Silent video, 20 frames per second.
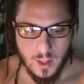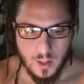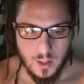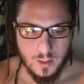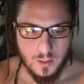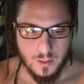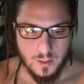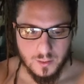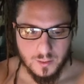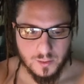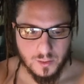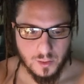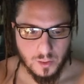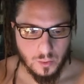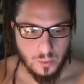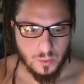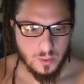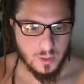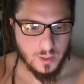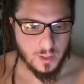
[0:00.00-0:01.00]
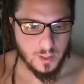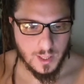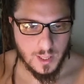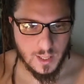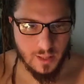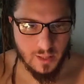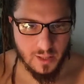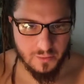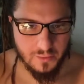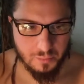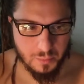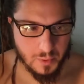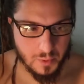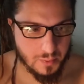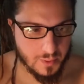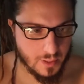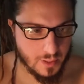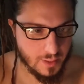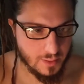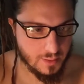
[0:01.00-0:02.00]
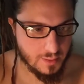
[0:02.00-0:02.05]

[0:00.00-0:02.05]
So I have prepared